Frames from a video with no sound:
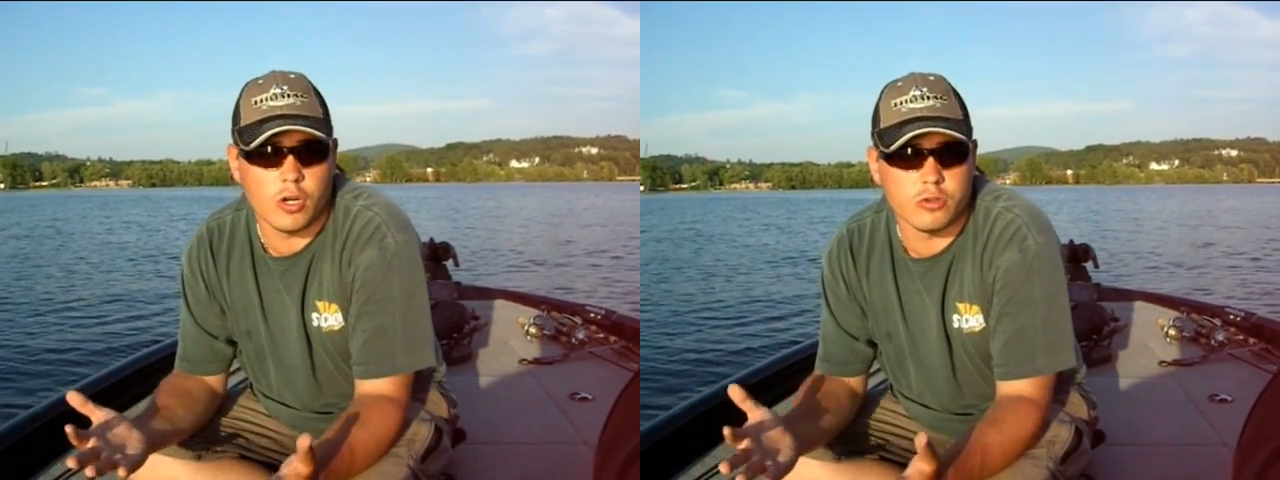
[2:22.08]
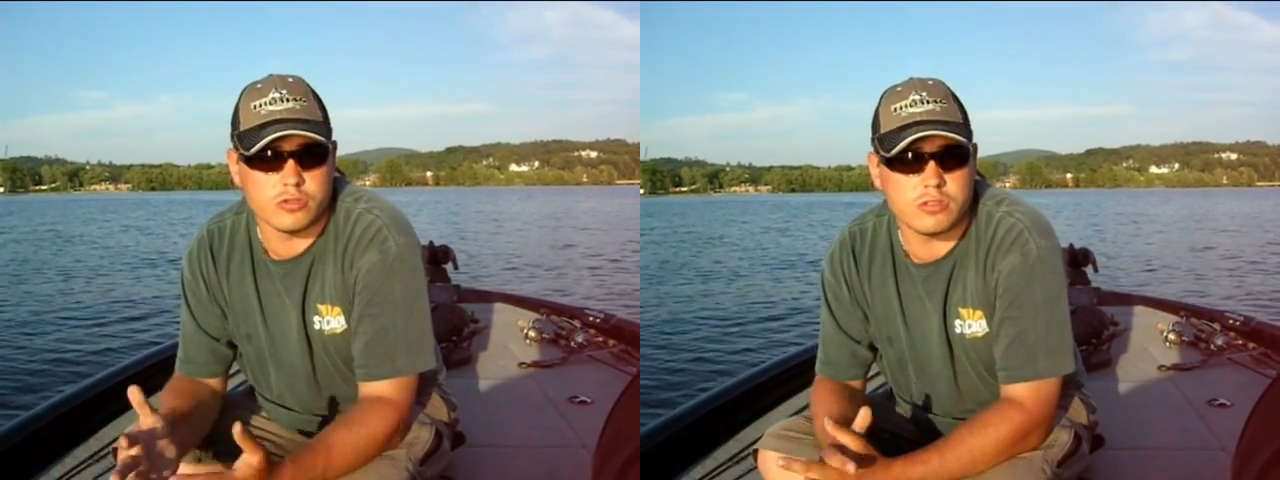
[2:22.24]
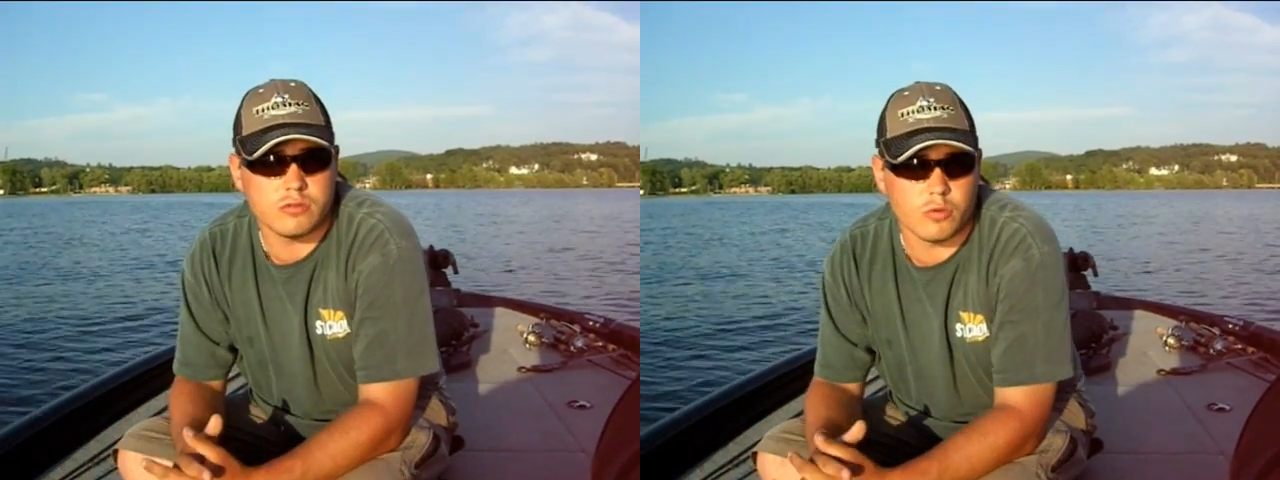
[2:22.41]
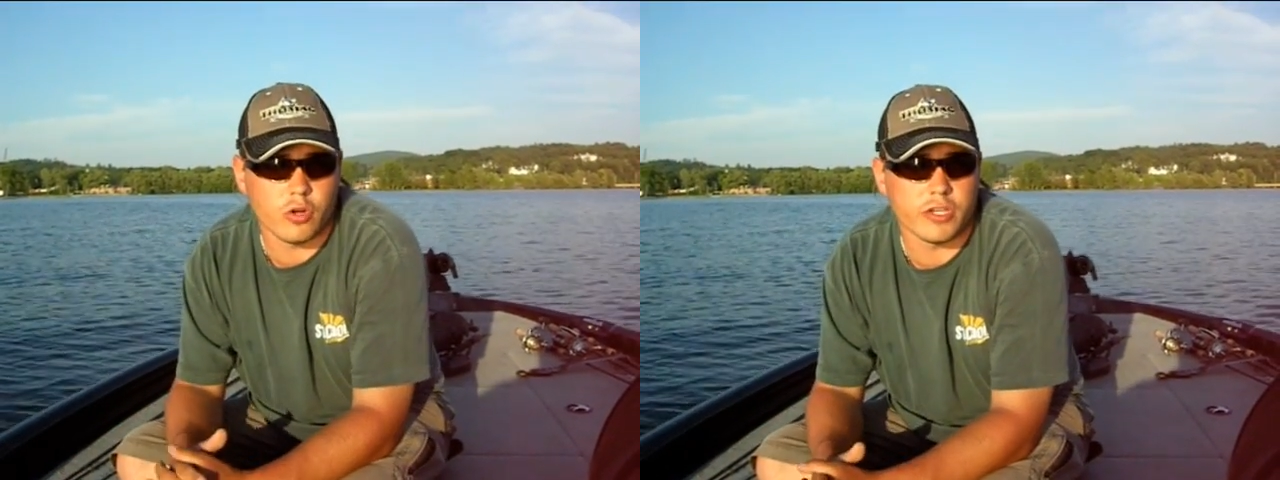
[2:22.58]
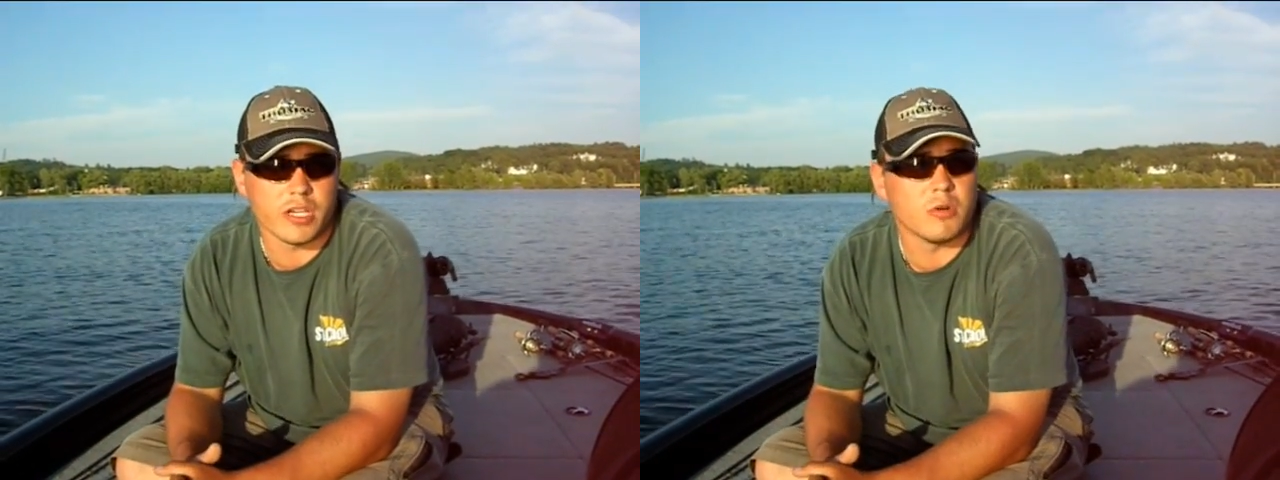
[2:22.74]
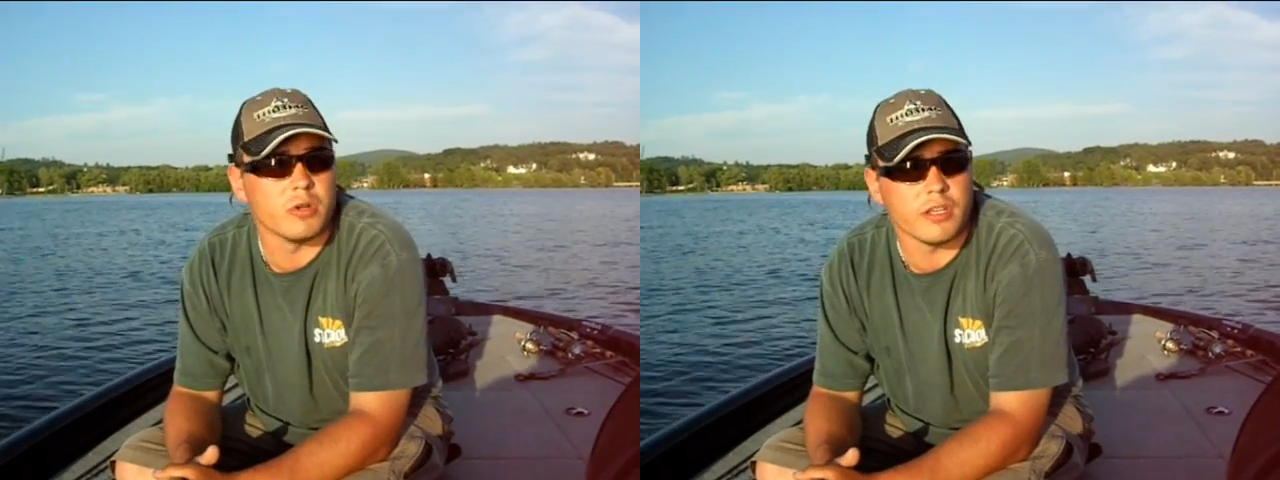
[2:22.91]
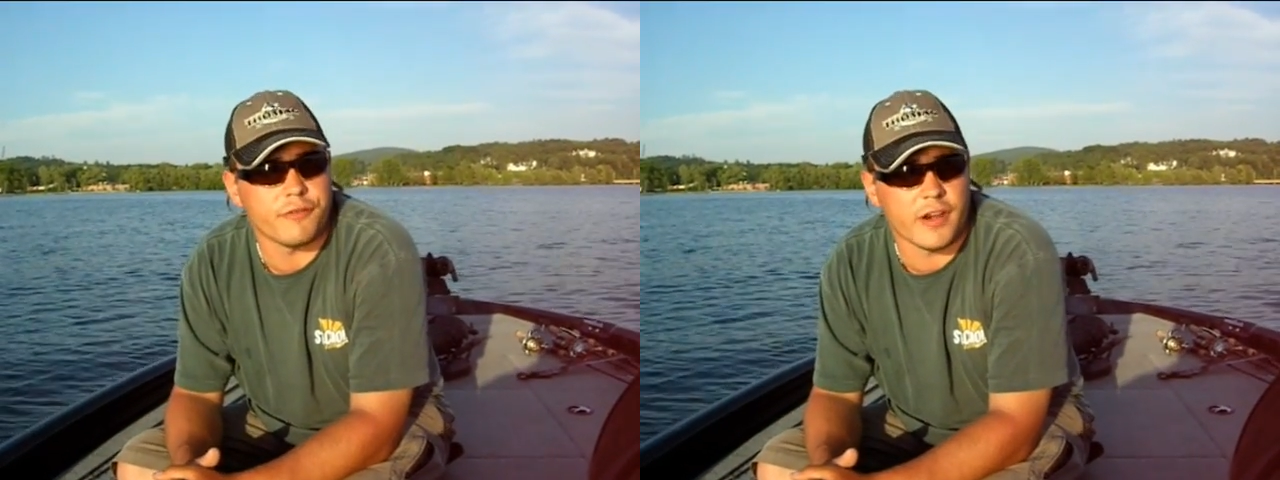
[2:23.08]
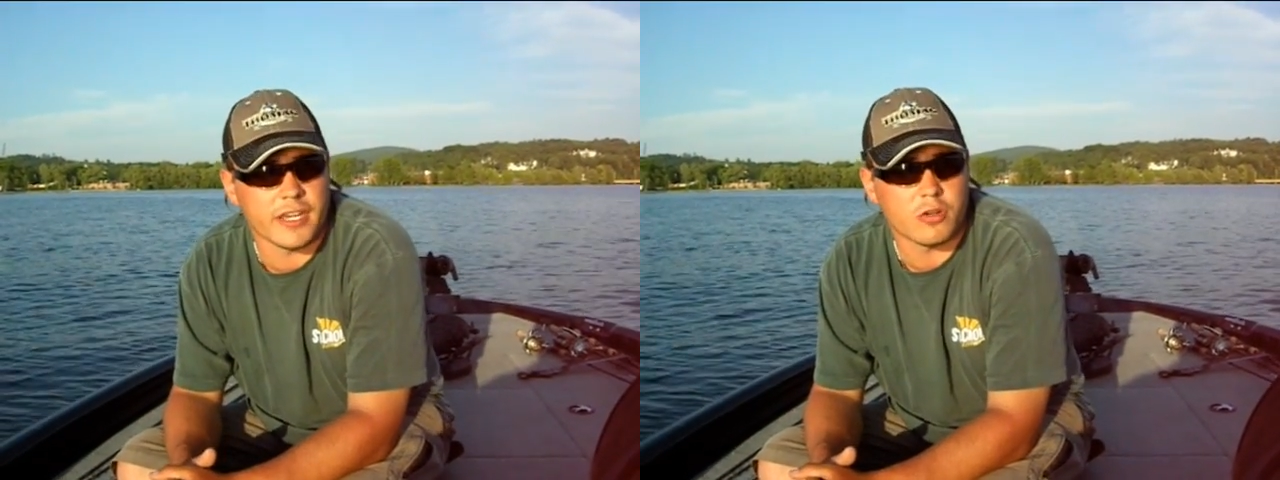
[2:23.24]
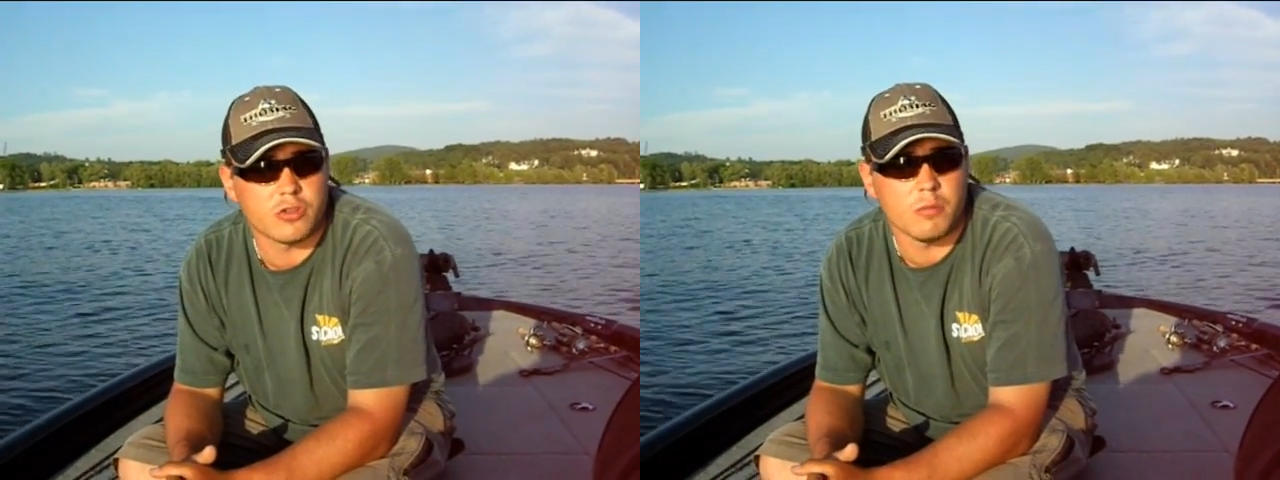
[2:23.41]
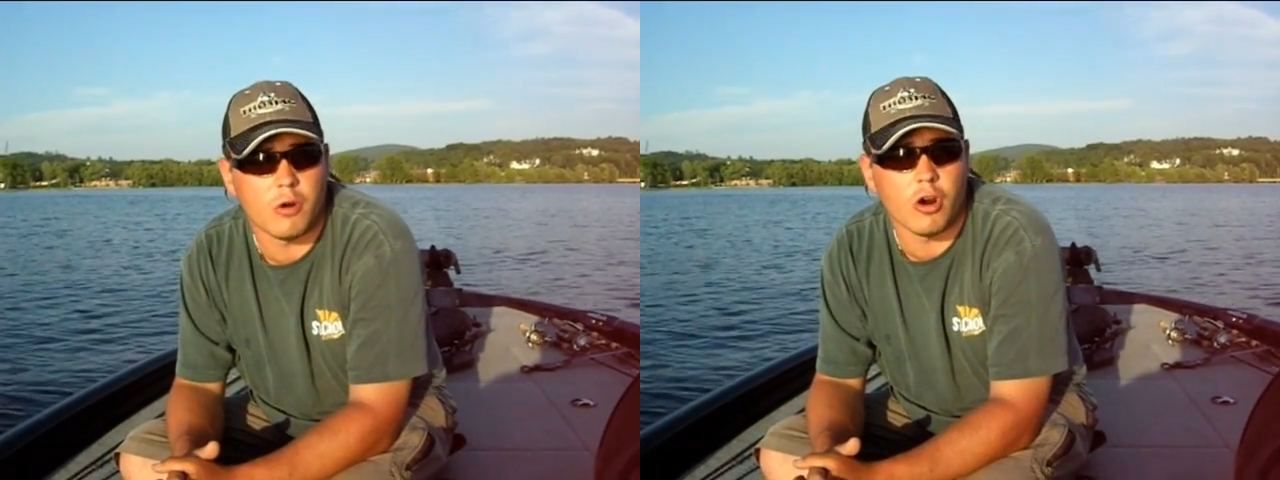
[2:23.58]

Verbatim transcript: Who knows? We're only going to really find out